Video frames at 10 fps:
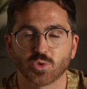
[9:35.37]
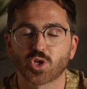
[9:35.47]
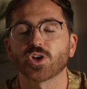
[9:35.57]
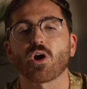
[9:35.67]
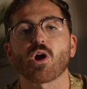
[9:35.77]
You
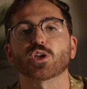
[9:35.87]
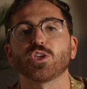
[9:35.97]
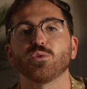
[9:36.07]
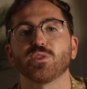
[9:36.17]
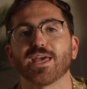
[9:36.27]
could
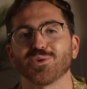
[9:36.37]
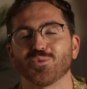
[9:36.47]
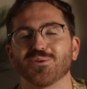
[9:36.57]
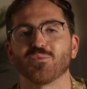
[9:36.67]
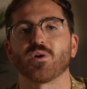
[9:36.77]
argue that you
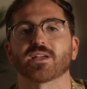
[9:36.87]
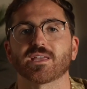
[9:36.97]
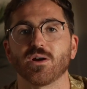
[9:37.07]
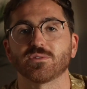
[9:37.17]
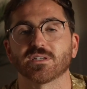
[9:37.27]
wouldn't want to
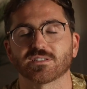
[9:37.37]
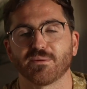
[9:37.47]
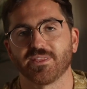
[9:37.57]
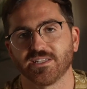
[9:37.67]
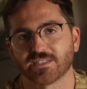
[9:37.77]
go to
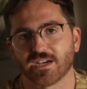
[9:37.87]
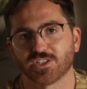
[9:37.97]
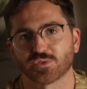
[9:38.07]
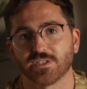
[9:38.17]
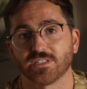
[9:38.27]
some of these
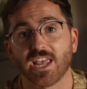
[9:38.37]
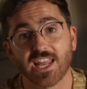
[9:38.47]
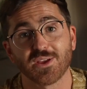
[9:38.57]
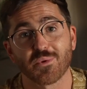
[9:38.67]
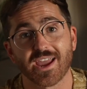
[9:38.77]
countries
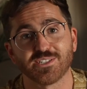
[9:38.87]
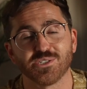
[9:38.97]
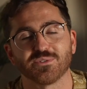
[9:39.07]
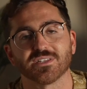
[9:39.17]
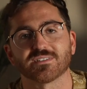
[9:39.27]
anyway
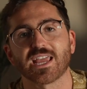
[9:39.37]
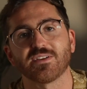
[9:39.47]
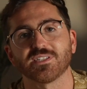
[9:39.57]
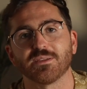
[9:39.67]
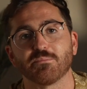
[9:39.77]
due to
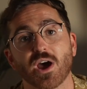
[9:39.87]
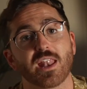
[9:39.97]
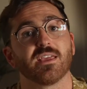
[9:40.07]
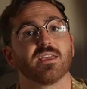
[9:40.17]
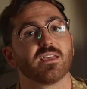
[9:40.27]
safety,
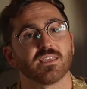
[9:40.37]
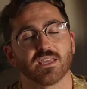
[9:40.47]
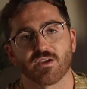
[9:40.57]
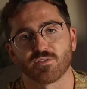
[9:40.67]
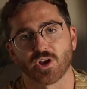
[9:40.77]
but
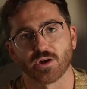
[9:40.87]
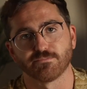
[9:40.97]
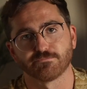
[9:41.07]
you never know.